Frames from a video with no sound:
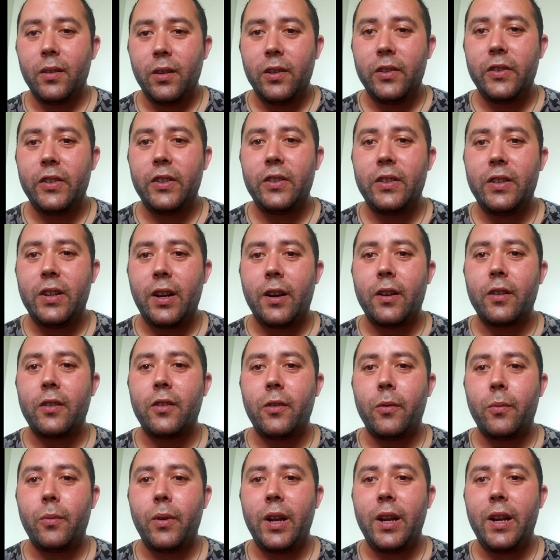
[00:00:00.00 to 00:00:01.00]
This is
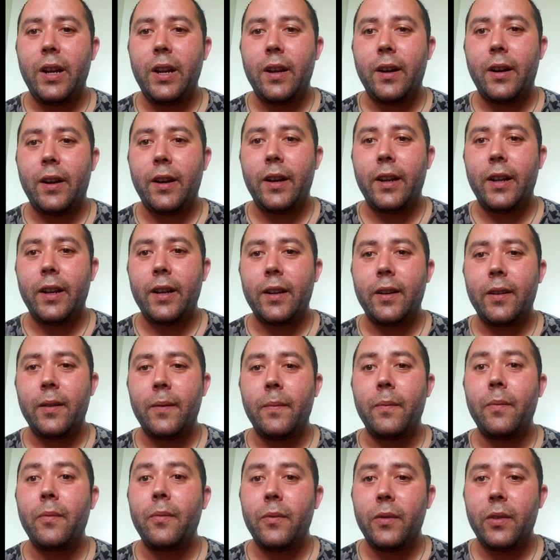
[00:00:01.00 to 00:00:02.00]
Dr. Radionik,
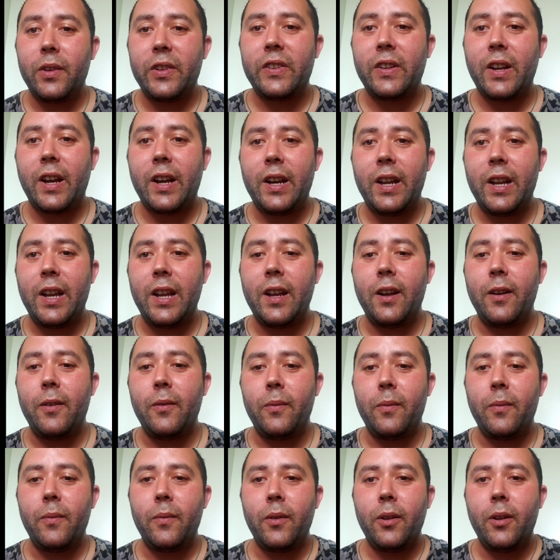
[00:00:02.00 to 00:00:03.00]
signing
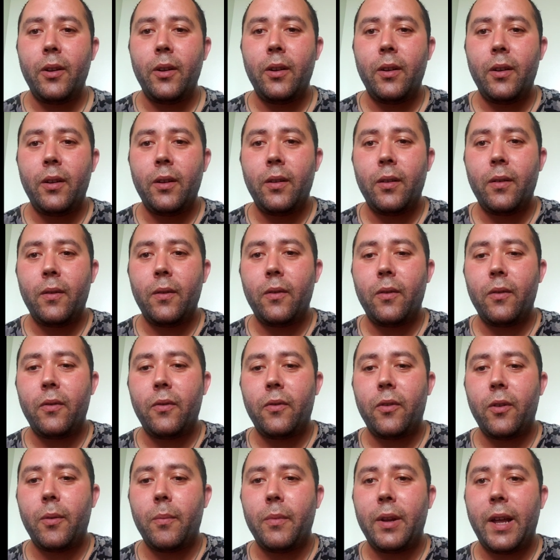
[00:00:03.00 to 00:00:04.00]
out
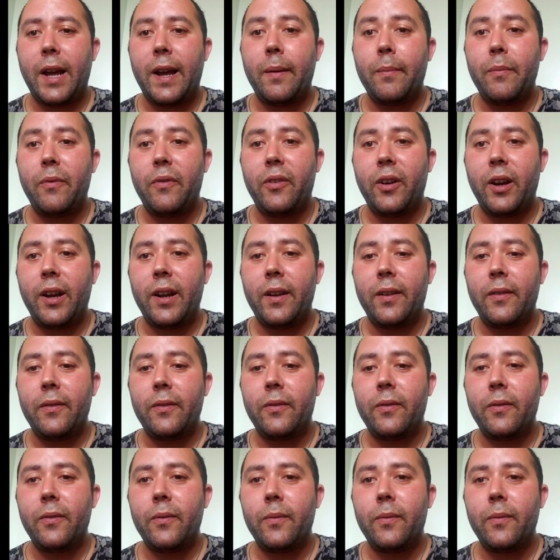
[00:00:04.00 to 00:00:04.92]
from Lab 5.